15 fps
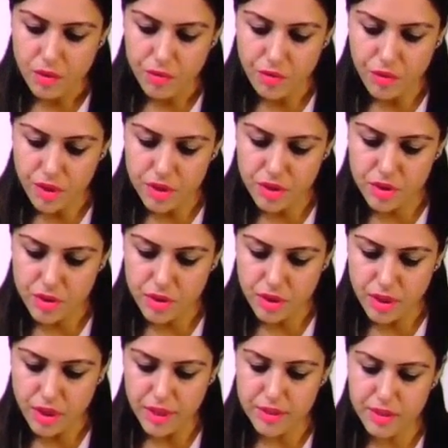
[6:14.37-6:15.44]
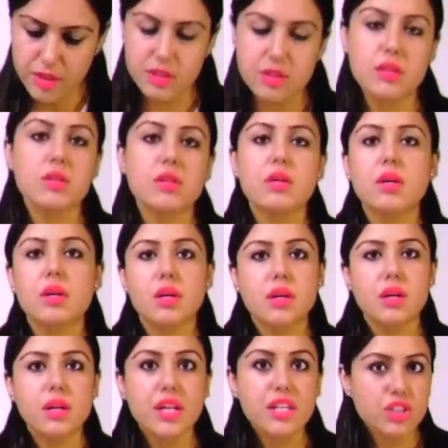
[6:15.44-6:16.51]
First, let's
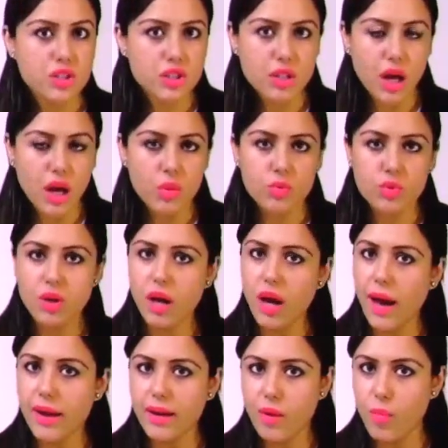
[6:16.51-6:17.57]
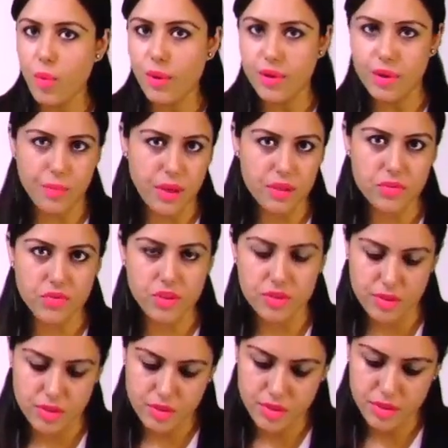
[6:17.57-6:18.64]
list down the anabolic
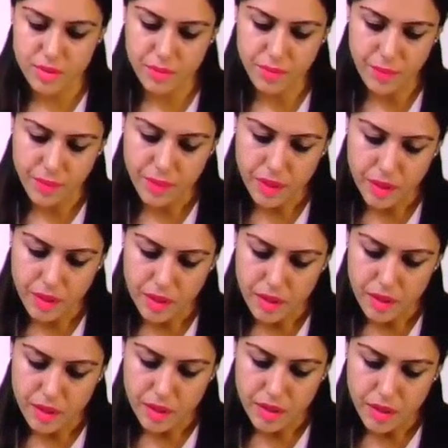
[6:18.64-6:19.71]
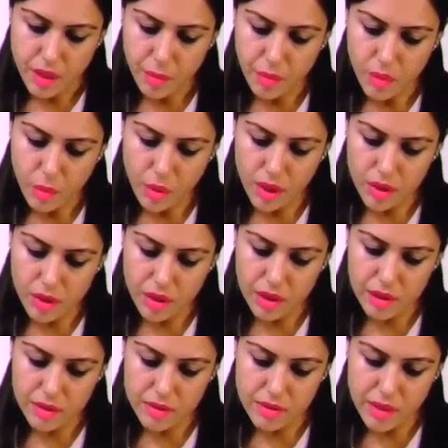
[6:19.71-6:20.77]
pathways. Number 1
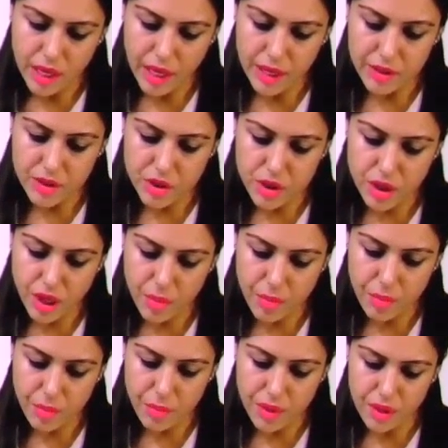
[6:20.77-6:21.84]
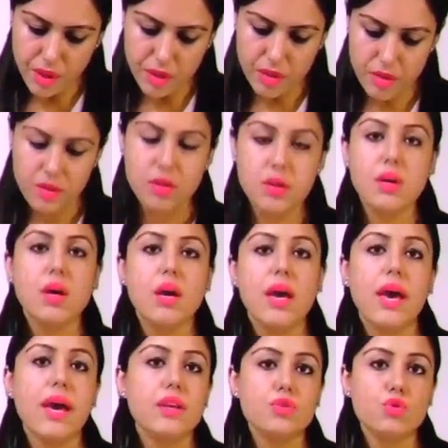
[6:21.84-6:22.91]
is HMP,
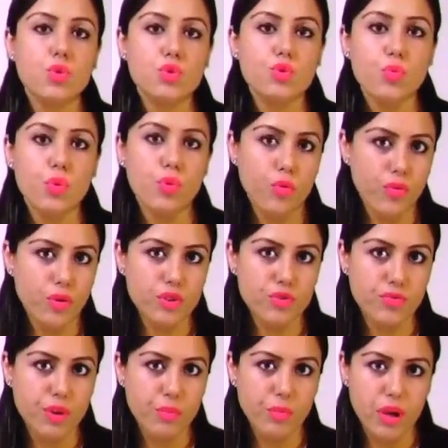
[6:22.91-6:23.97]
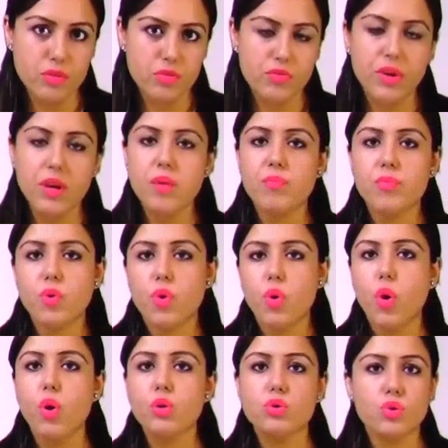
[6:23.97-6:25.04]
hexose monophosphate pathway,
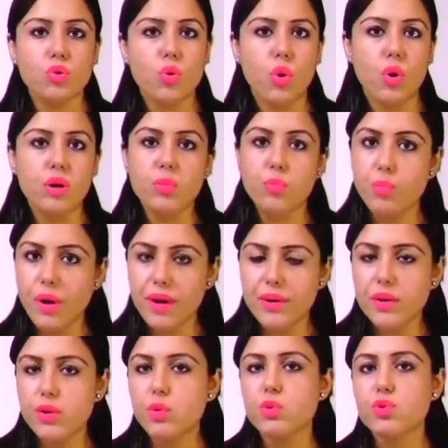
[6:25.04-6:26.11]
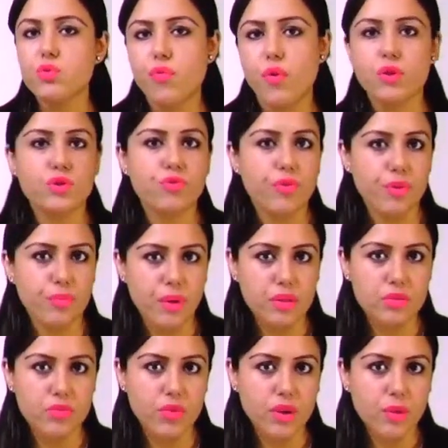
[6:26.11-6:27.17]
also called pentose phosphate
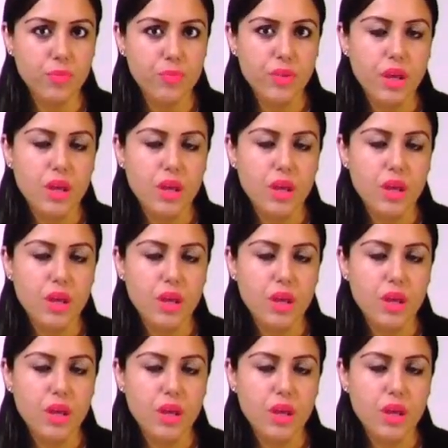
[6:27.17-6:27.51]
pathway.